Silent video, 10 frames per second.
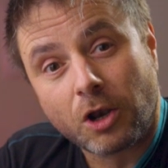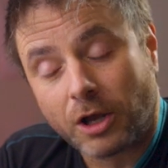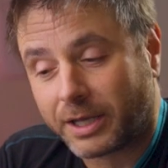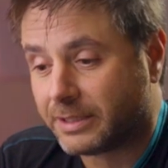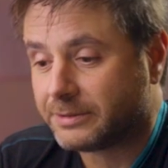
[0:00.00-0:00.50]

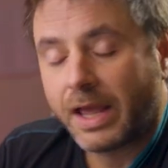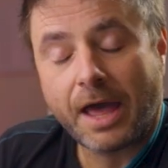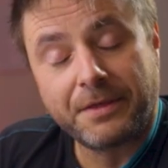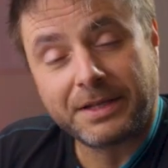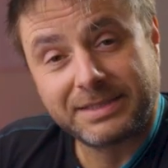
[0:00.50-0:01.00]
login.
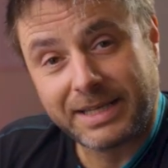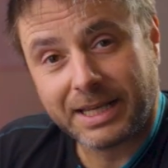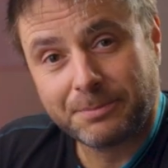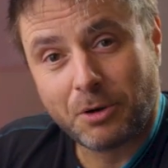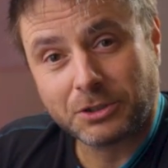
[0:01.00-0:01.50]
And then the
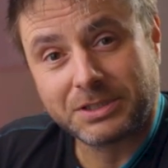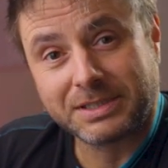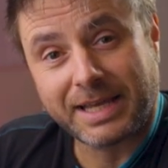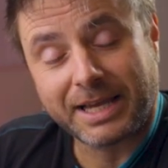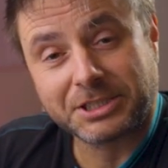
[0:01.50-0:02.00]
second part of
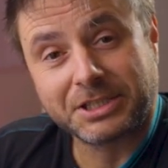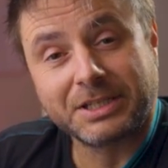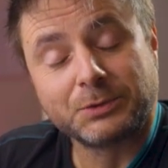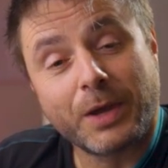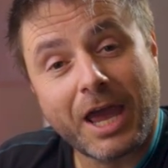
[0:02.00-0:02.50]
this action
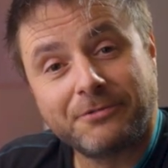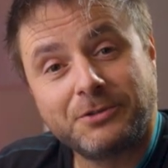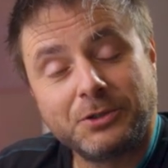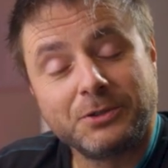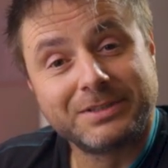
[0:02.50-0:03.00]
is we have
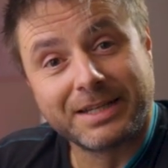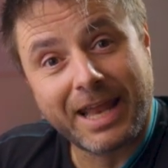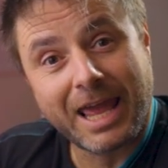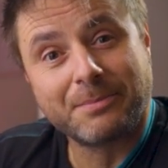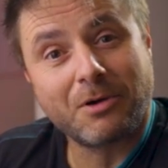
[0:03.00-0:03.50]
to use the
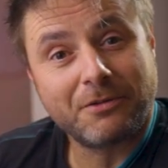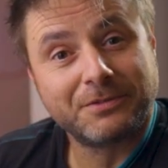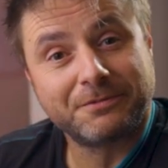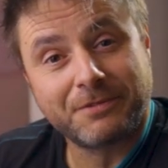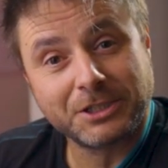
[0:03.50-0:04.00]
name of
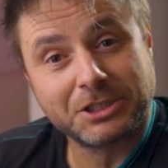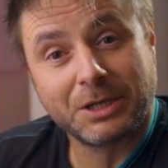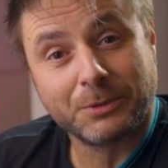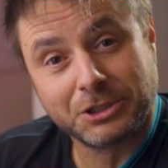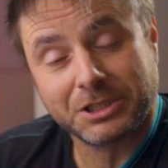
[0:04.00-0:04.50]
the function
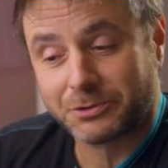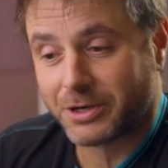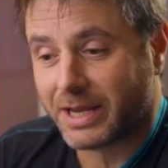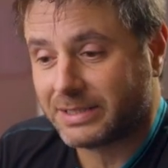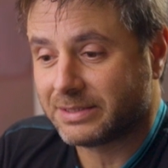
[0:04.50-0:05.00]
that we just
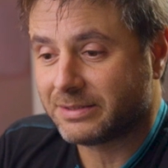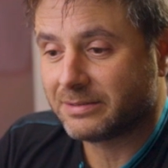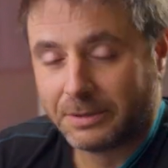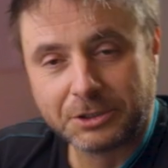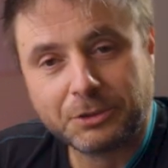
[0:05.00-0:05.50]
created.
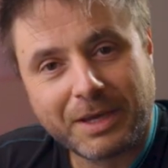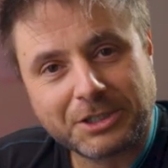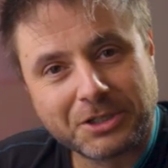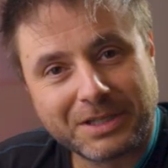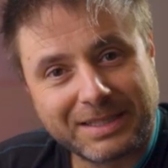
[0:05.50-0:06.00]
Do make
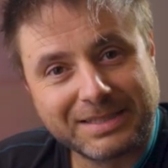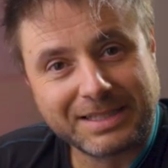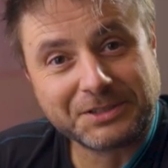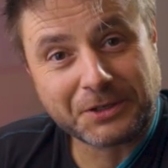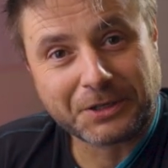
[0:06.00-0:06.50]
sure that these
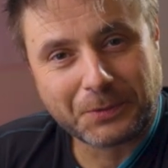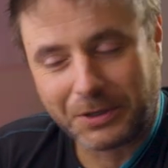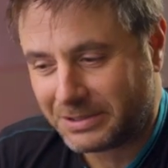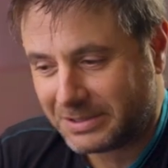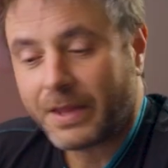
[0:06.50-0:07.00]
things are in
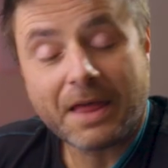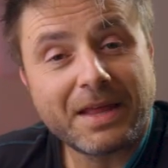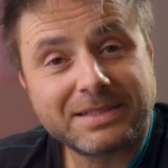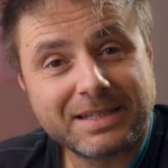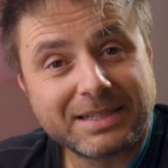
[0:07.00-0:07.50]
quotes. And
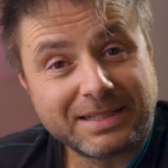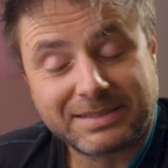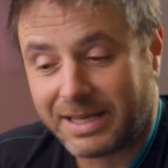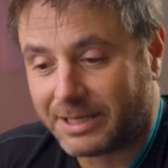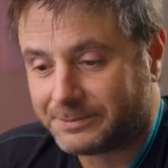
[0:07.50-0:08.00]
that's it,
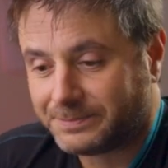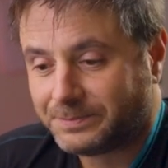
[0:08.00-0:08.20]
it's done.